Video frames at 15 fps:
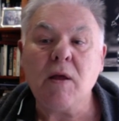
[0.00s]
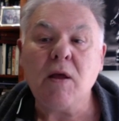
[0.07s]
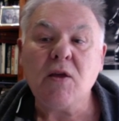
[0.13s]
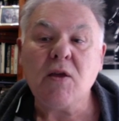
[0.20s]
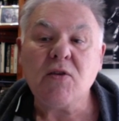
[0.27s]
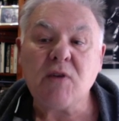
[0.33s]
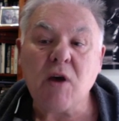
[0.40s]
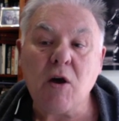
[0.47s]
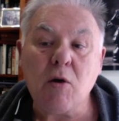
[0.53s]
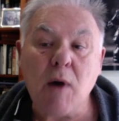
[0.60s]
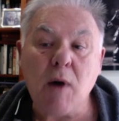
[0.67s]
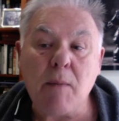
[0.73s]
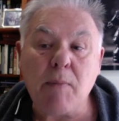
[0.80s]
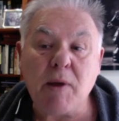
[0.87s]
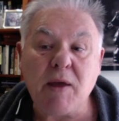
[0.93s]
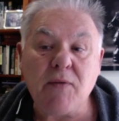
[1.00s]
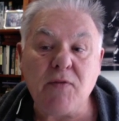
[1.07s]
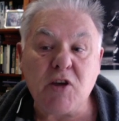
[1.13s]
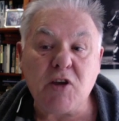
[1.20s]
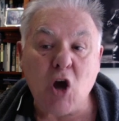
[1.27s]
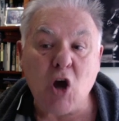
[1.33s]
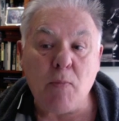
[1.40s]
So, but if
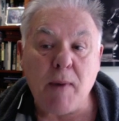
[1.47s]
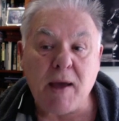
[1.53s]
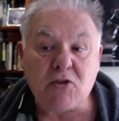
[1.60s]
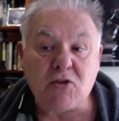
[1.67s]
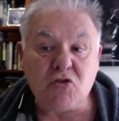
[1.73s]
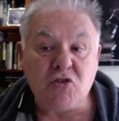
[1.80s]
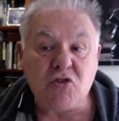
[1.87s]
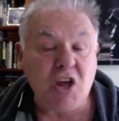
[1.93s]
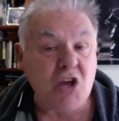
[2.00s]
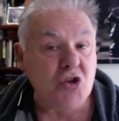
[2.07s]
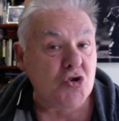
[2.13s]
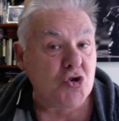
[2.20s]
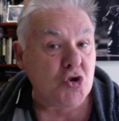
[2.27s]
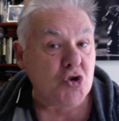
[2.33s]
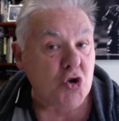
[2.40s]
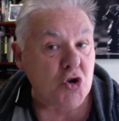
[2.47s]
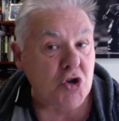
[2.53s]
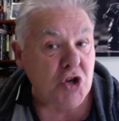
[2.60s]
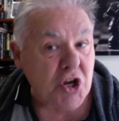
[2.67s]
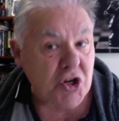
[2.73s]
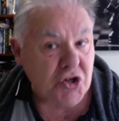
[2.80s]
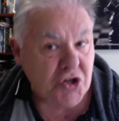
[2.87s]
you go back to their
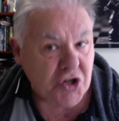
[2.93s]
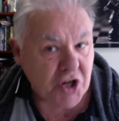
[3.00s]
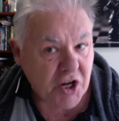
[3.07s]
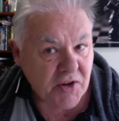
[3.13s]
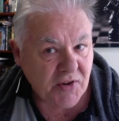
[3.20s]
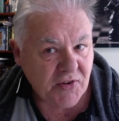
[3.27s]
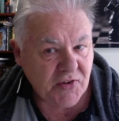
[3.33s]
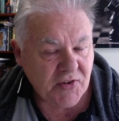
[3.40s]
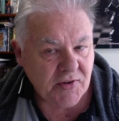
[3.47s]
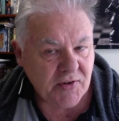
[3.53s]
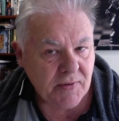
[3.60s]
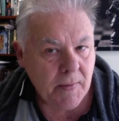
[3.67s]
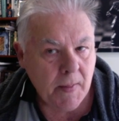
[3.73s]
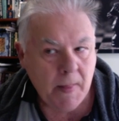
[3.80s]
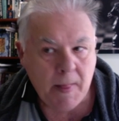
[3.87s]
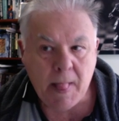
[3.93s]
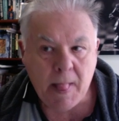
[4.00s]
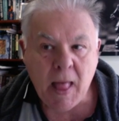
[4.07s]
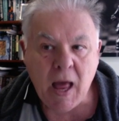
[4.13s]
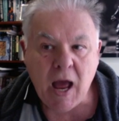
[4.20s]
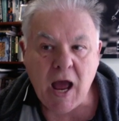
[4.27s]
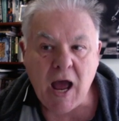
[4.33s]
junior chess,
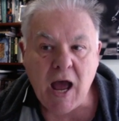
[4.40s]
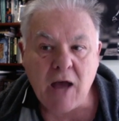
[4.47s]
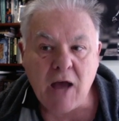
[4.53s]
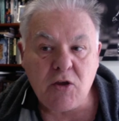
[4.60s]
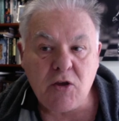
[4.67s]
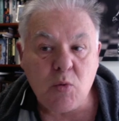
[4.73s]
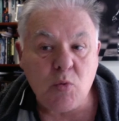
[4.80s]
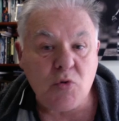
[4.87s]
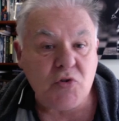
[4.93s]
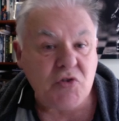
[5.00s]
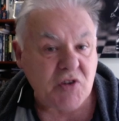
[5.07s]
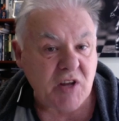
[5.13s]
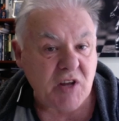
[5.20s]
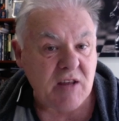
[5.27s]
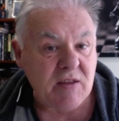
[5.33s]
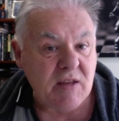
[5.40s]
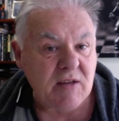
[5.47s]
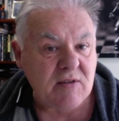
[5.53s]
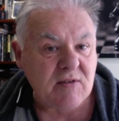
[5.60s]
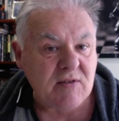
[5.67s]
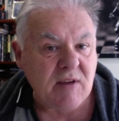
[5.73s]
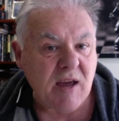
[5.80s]
you will see
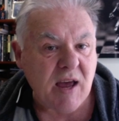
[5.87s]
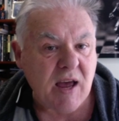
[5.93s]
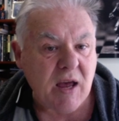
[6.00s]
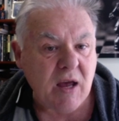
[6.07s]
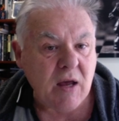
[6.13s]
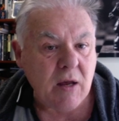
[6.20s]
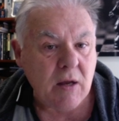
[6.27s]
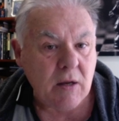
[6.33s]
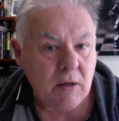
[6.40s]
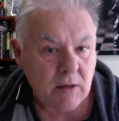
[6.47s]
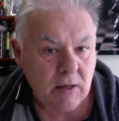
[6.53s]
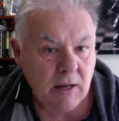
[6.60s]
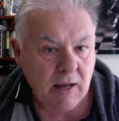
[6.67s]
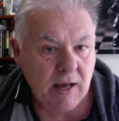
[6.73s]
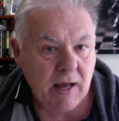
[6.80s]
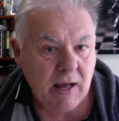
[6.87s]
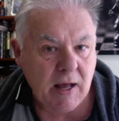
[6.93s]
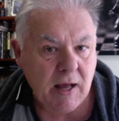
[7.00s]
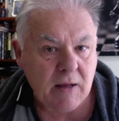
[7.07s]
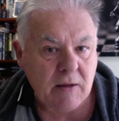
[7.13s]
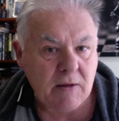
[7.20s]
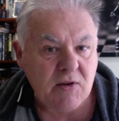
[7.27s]
that
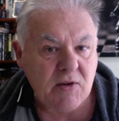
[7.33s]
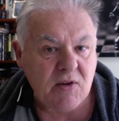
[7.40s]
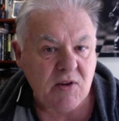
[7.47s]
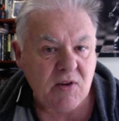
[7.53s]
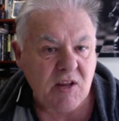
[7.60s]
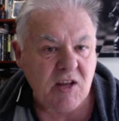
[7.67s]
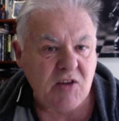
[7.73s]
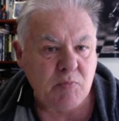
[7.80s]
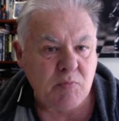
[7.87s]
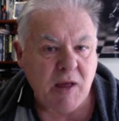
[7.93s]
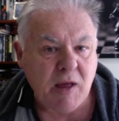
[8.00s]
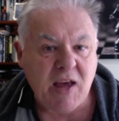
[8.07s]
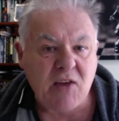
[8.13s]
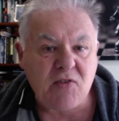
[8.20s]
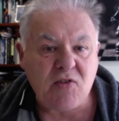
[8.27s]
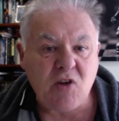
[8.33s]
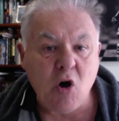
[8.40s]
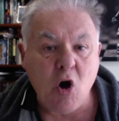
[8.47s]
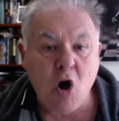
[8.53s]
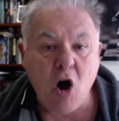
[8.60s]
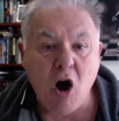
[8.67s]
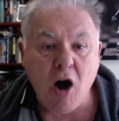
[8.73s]
these players are
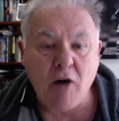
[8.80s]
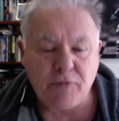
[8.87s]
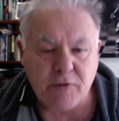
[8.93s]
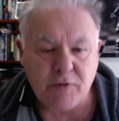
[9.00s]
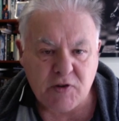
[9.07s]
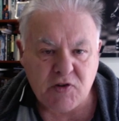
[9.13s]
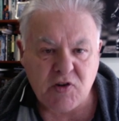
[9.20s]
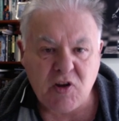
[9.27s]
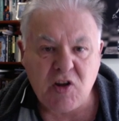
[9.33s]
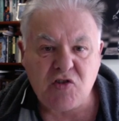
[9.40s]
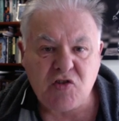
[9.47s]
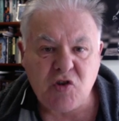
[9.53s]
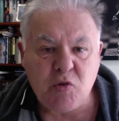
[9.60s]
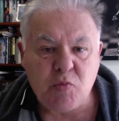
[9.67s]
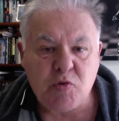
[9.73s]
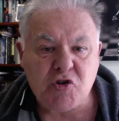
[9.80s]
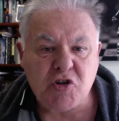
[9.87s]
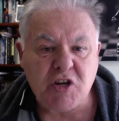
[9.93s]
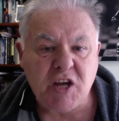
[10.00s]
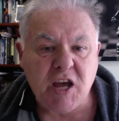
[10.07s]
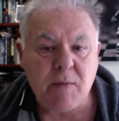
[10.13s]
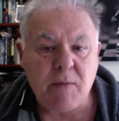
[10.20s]
often, these Super
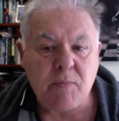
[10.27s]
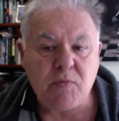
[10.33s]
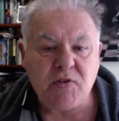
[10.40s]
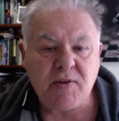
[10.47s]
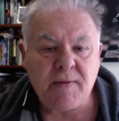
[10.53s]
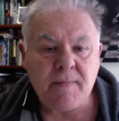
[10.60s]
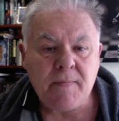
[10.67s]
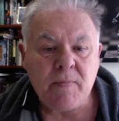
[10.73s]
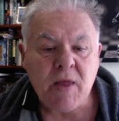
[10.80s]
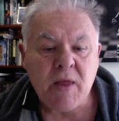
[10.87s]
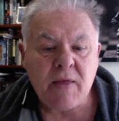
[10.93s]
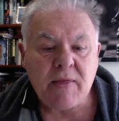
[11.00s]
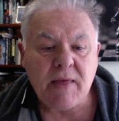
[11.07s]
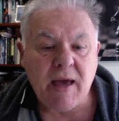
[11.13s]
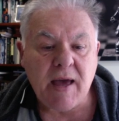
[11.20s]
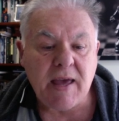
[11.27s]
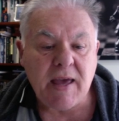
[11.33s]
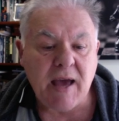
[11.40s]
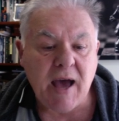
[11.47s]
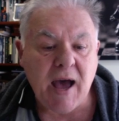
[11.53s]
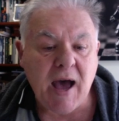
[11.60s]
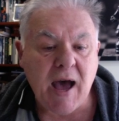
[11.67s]
GMs, they
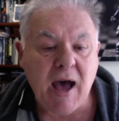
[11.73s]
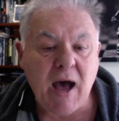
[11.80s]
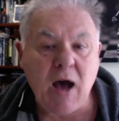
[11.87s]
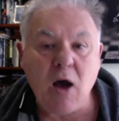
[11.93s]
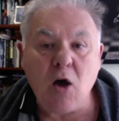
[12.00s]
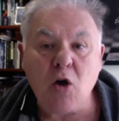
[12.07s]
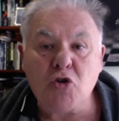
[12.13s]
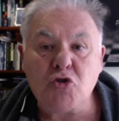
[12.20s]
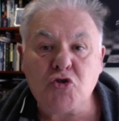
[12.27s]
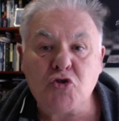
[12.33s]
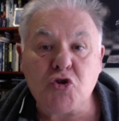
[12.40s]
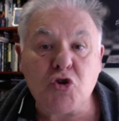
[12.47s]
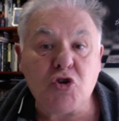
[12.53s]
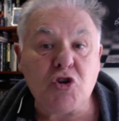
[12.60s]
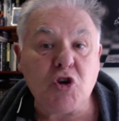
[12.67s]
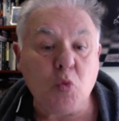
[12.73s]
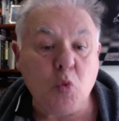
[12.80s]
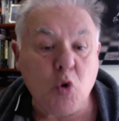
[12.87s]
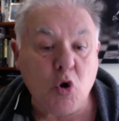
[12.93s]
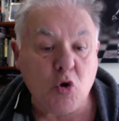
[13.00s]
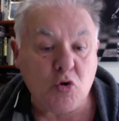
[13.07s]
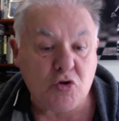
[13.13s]
are junior
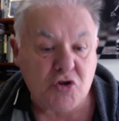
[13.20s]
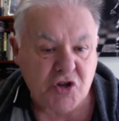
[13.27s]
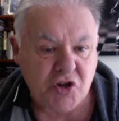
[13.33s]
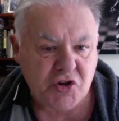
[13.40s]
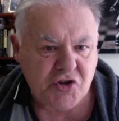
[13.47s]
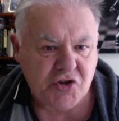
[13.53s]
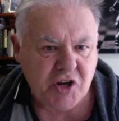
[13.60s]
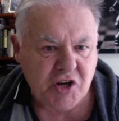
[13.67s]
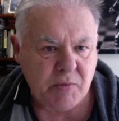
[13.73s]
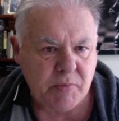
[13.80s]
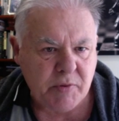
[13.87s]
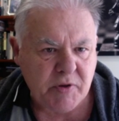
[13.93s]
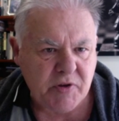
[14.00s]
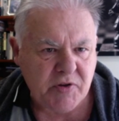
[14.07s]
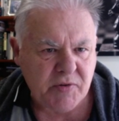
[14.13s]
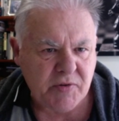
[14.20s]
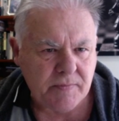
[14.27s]
world chess champions.